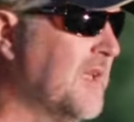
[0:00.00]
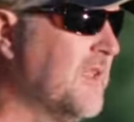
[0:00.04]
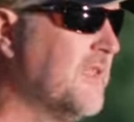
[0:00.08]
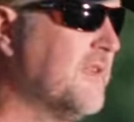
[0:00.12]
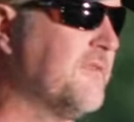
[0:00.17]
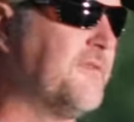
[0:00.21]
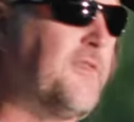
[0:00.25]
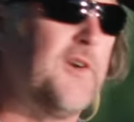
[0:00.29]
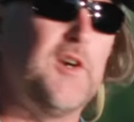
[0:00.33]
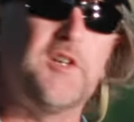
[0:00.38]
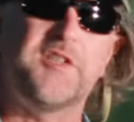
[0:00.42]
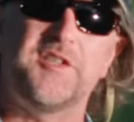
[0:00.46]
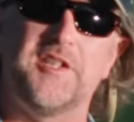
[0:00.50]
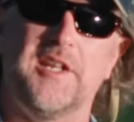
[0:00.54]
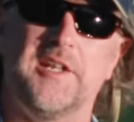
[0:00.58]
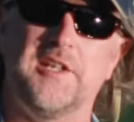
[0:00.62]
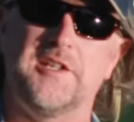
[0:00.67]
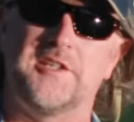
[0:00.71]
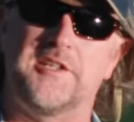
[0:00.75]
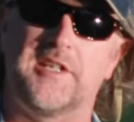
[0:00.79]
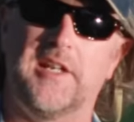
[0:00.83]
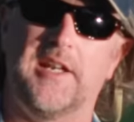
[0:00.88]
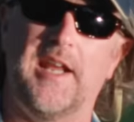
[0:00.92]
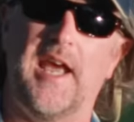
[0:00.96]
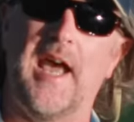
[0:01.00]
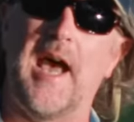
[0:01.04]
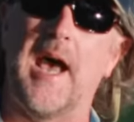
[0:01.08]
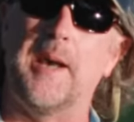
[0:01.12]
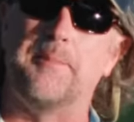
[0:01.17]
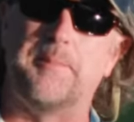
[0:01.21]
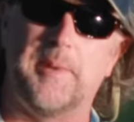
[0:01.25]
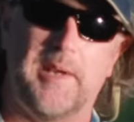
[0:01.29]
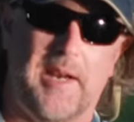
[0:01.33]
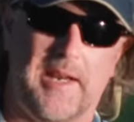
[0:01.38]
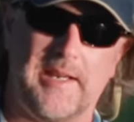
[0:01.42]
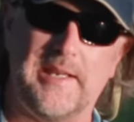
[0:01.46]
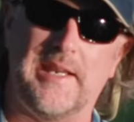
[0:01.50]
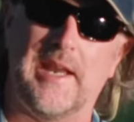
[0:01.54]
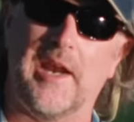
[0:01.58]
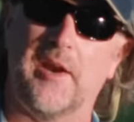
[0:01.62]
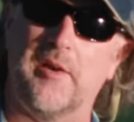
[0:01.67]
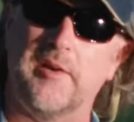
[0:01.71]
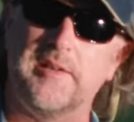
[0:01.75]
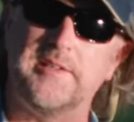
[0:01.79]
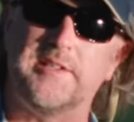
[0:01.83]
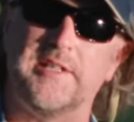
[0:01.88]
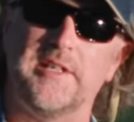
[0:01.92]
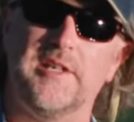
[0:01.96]
The first thing that's going to happen, I
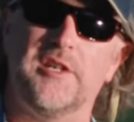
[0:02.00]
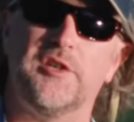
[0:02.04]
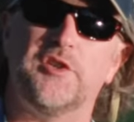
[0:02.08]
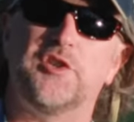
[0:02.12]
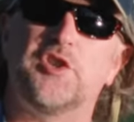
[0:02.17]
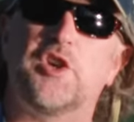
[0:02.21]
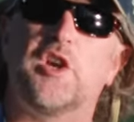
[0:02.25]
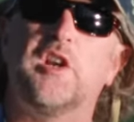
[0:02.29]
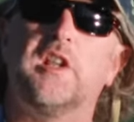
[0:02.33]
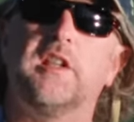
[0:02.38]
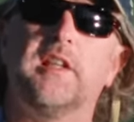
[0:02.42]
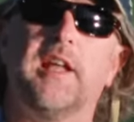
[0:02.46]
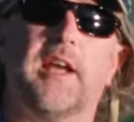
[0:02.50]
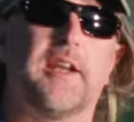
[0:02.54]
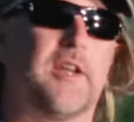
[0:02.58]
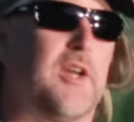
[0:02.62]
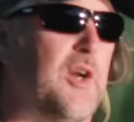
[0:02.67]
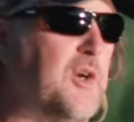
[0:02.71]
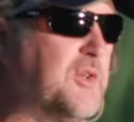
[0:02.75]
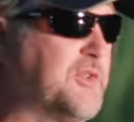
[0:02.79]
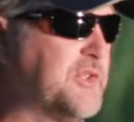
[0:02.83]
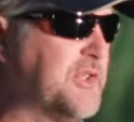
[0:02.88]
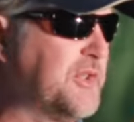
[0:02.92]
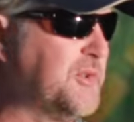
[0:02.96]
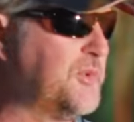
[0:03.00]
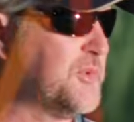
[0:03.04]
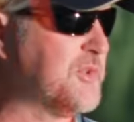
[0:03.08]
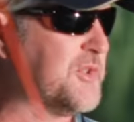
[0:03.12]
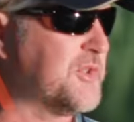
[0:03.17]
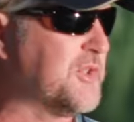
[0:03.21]
guarantee, is you're going to let go too